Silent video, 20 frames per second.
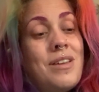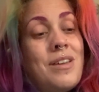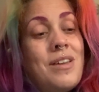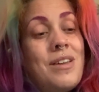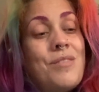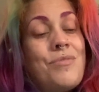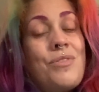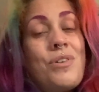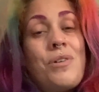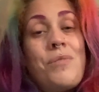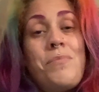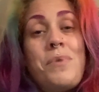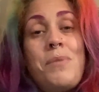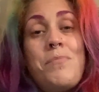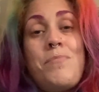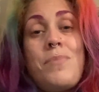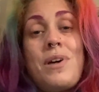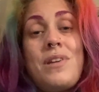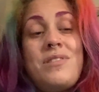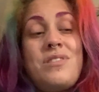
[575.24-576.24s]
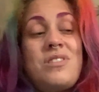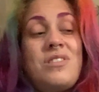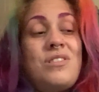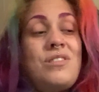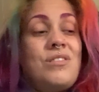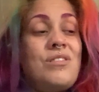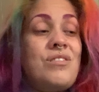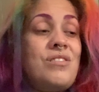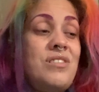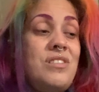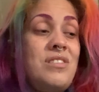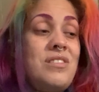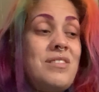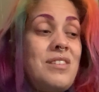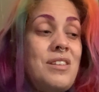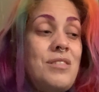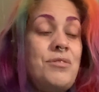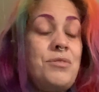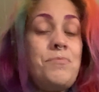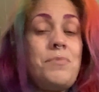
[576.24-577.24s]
it felt a bit bastardised, as in it was